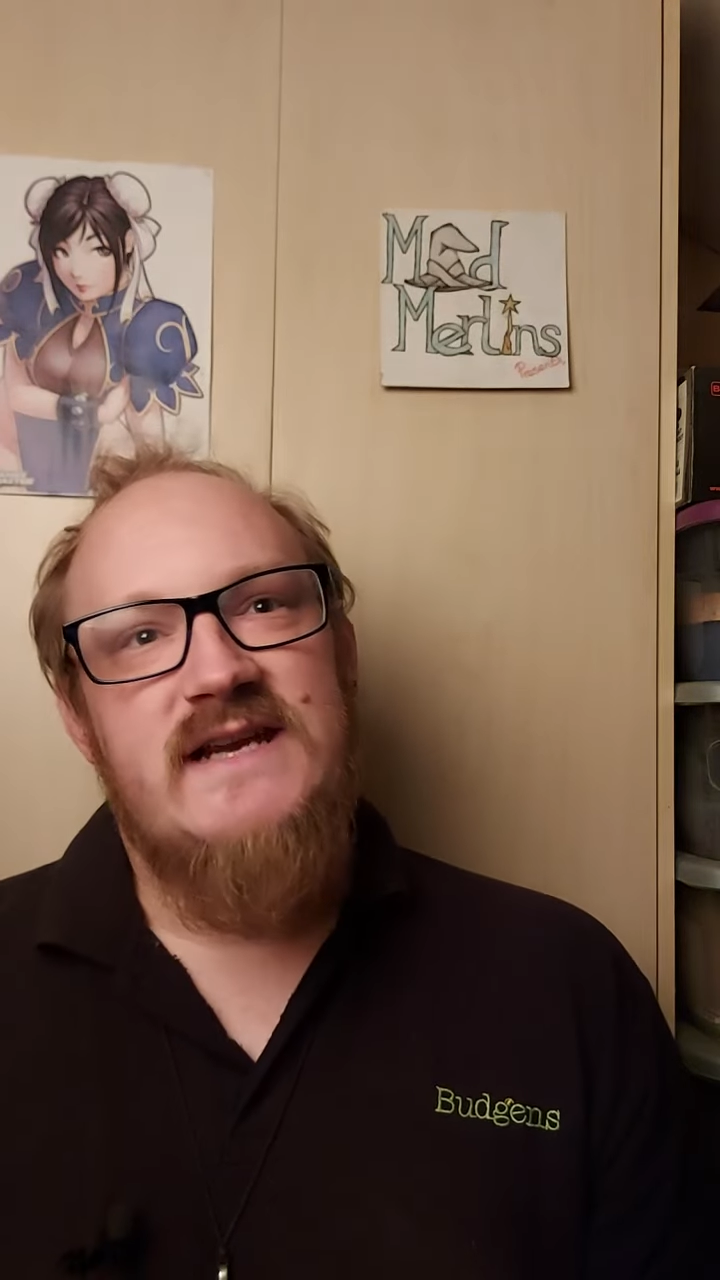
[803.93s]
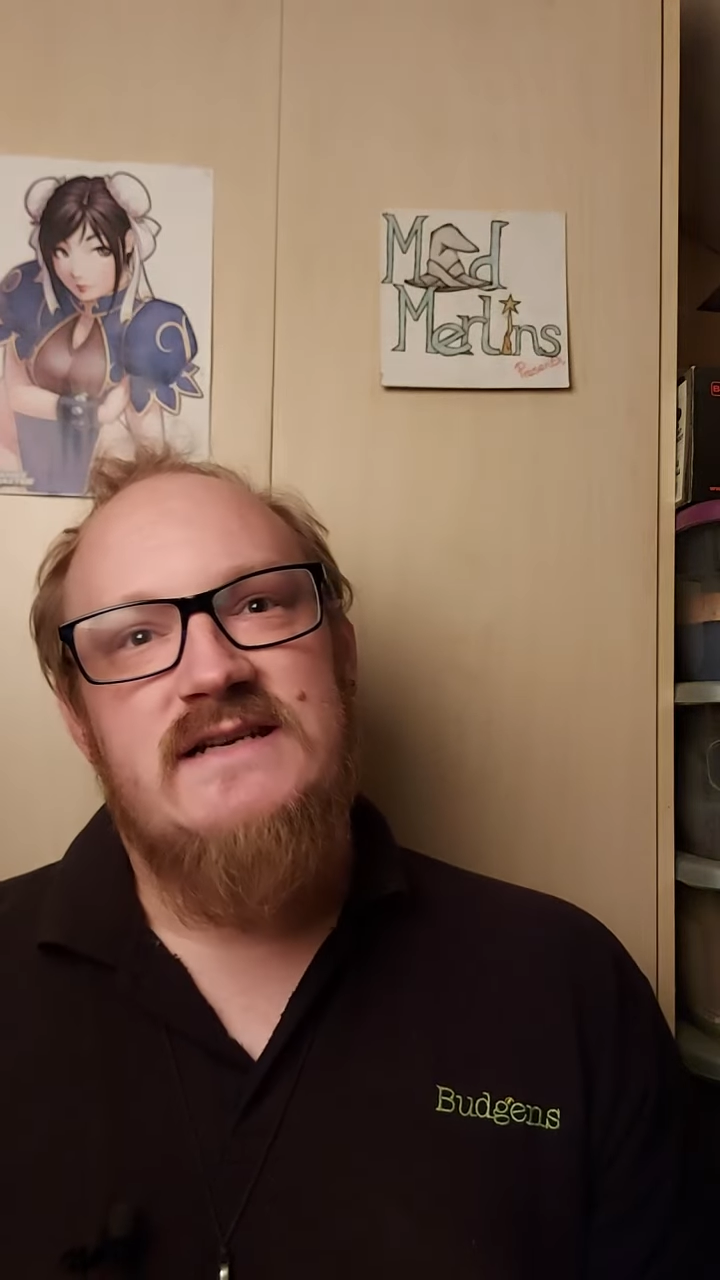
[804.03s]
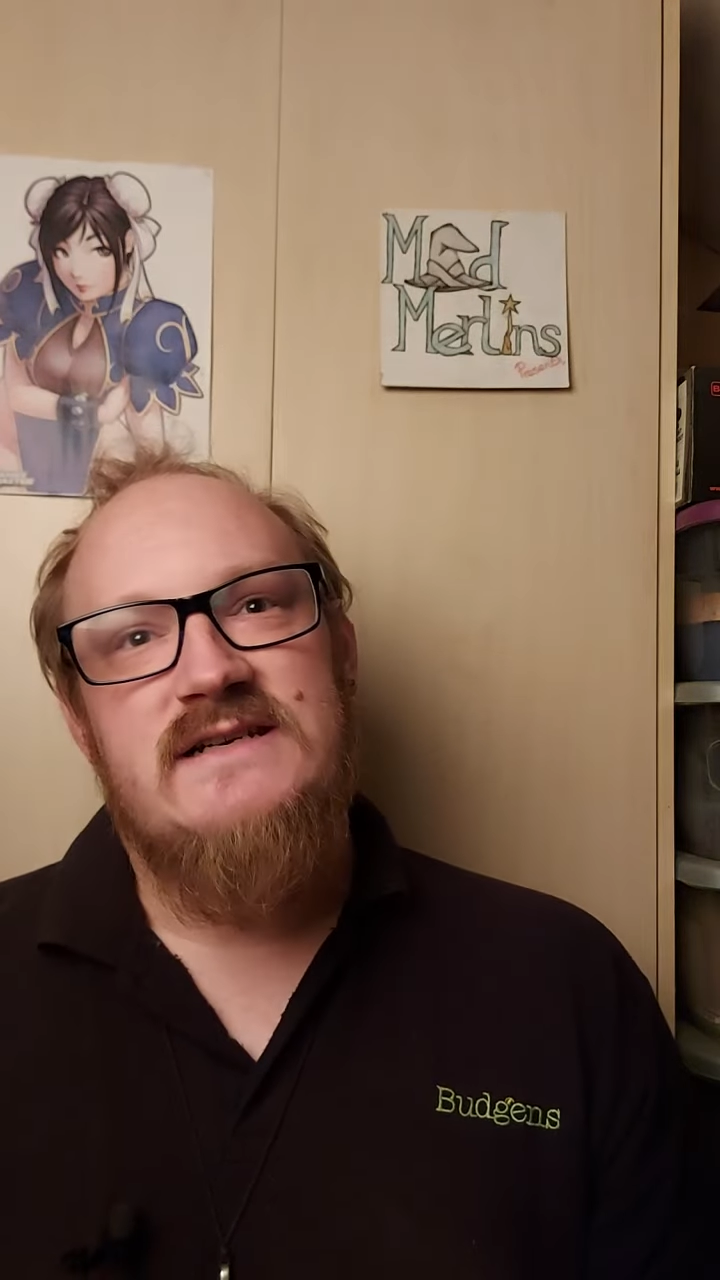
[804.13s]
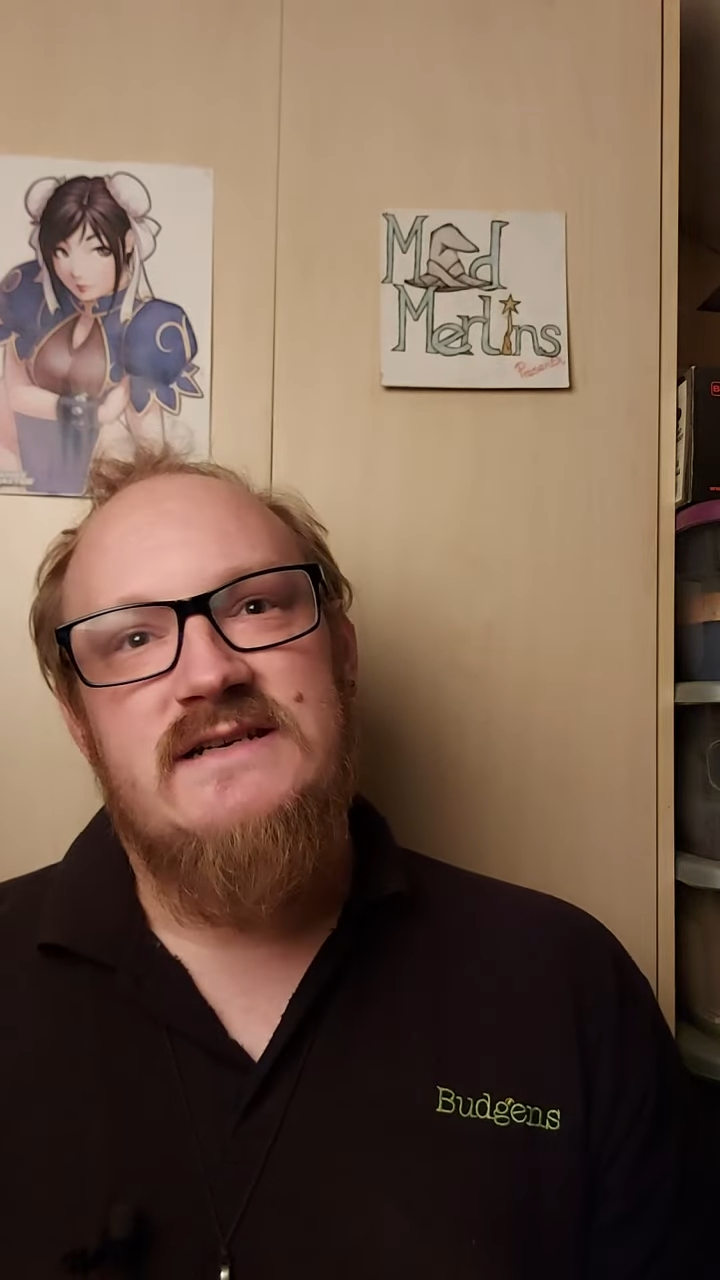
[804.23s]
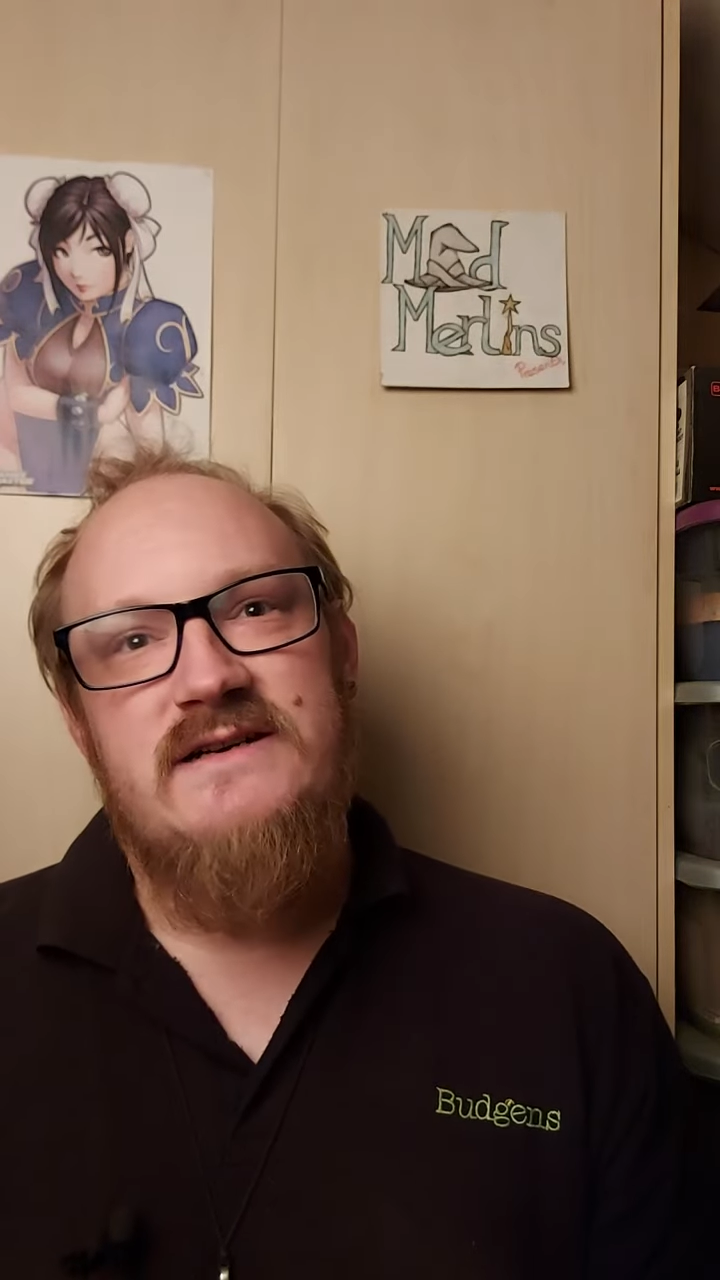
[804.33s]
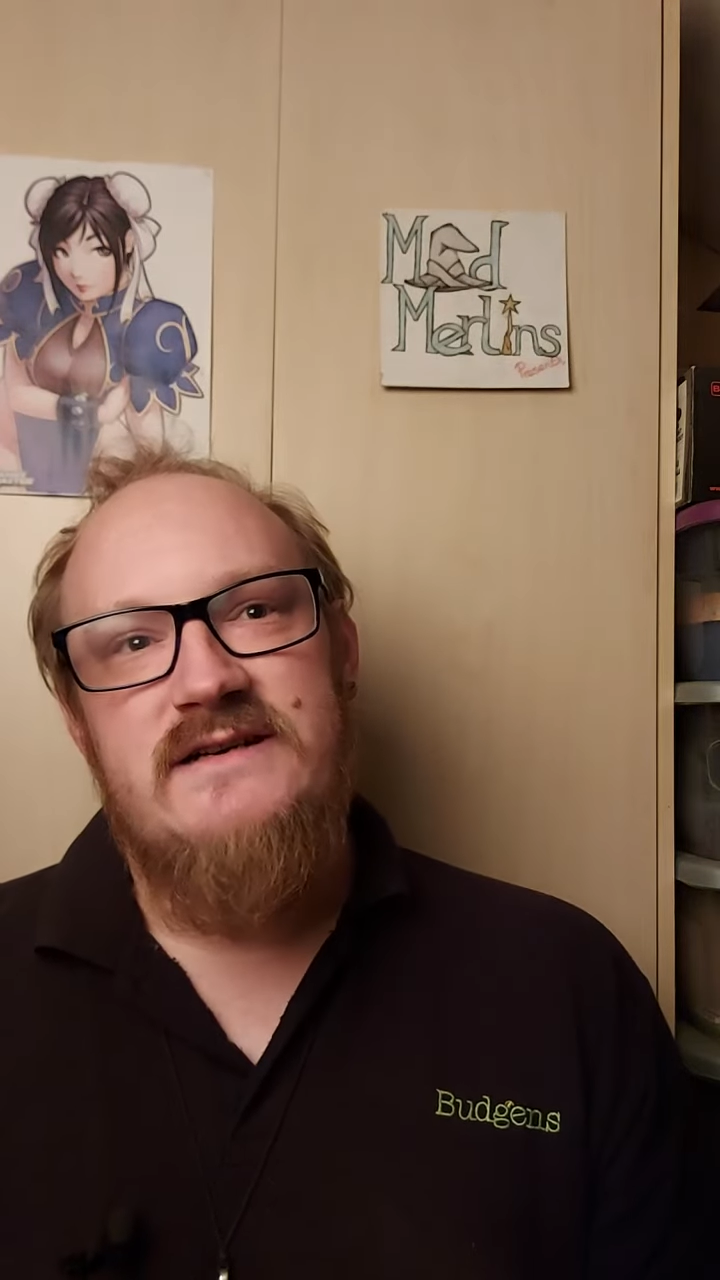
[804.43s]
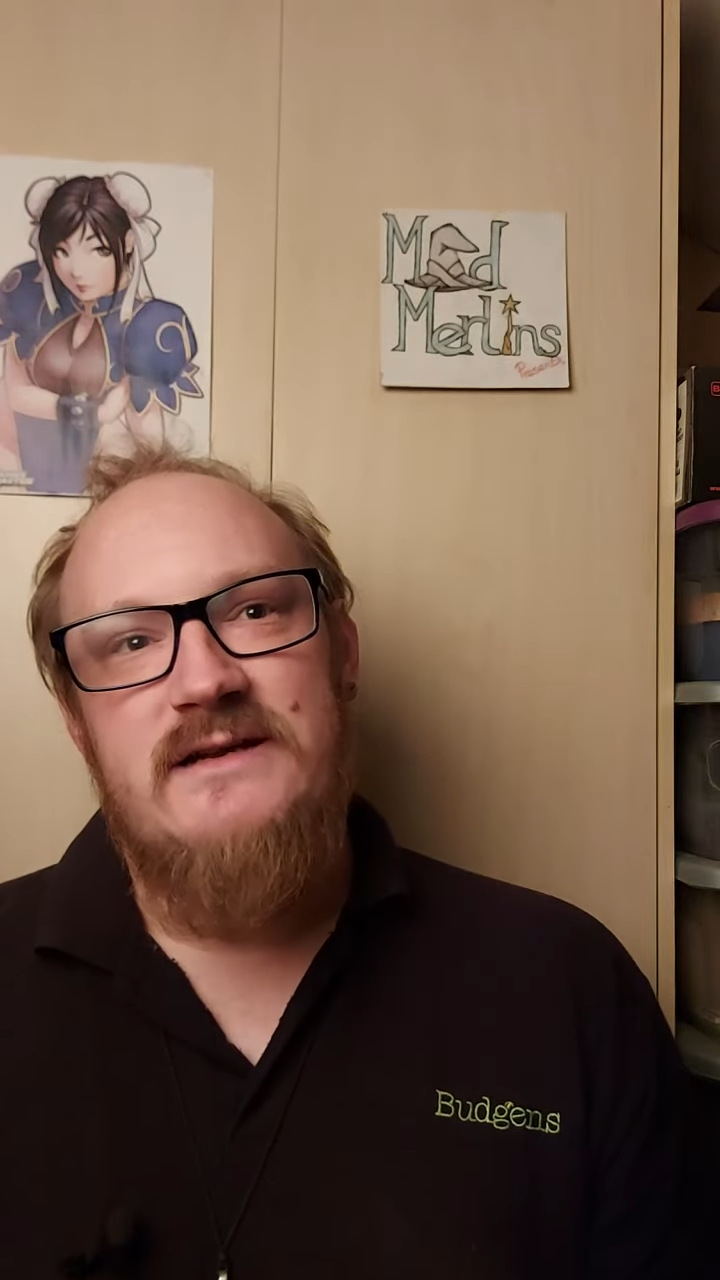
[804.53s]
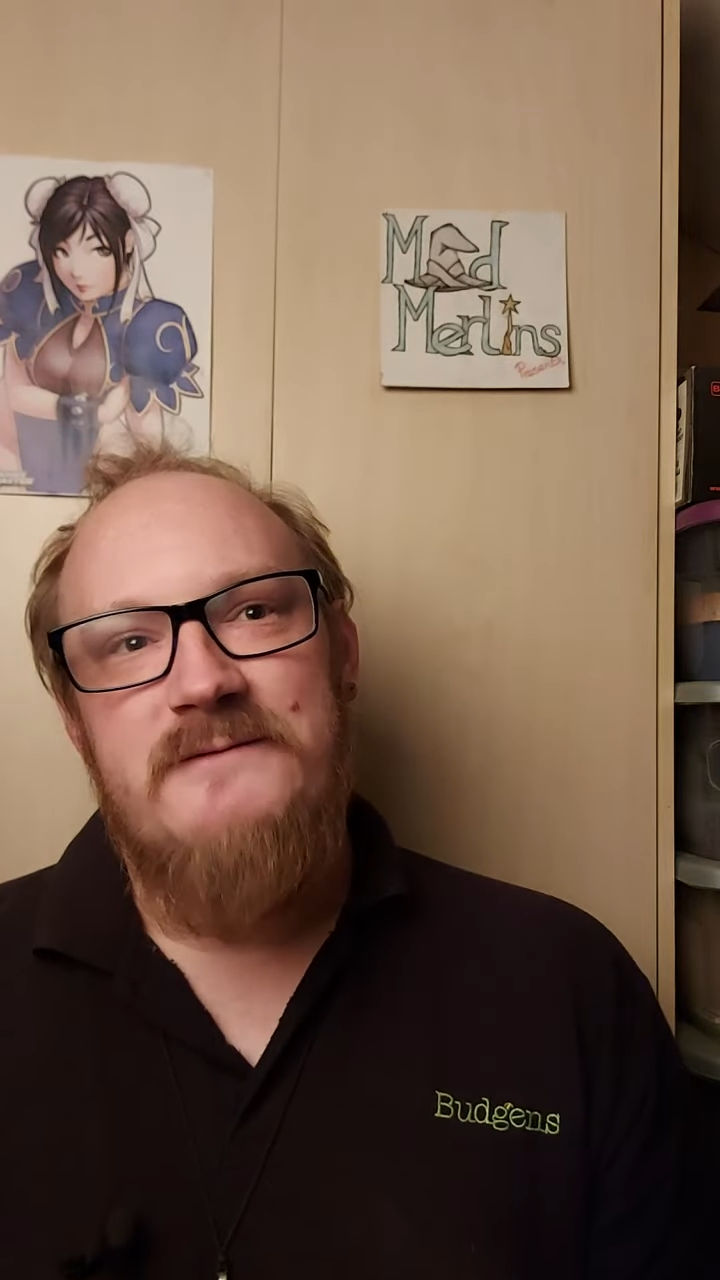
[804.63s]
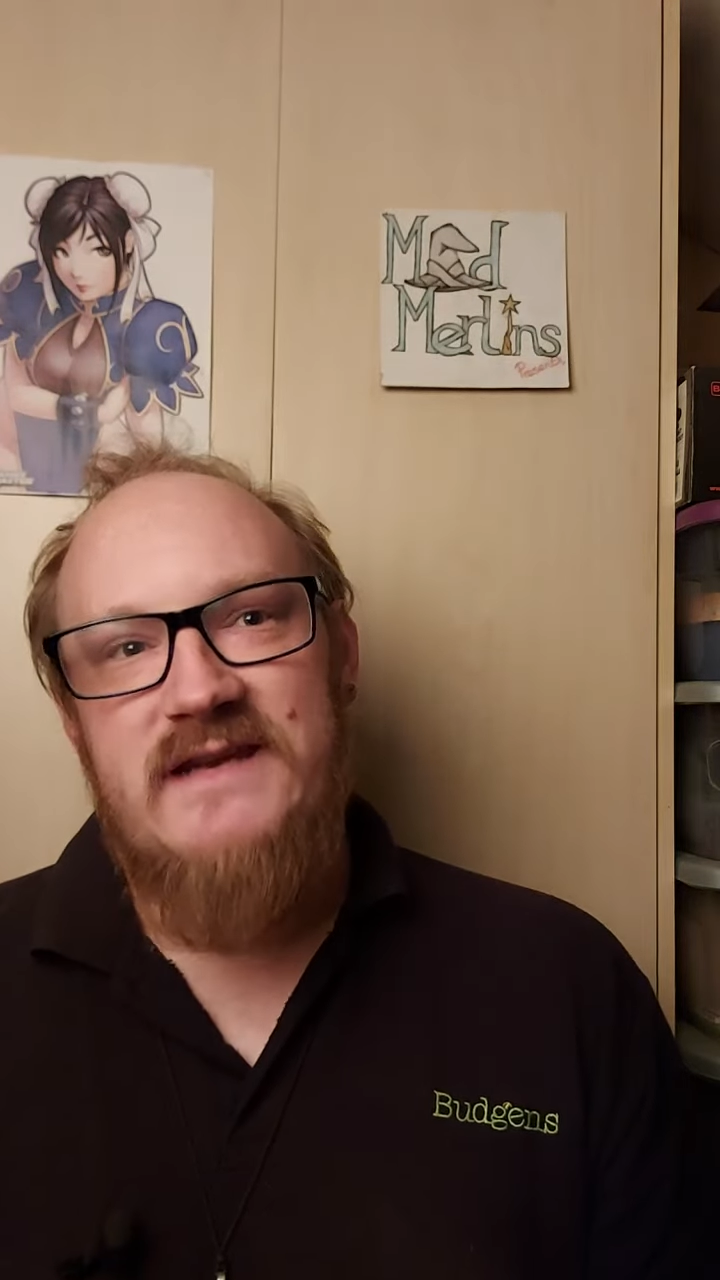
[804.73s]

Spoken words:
actually tidying up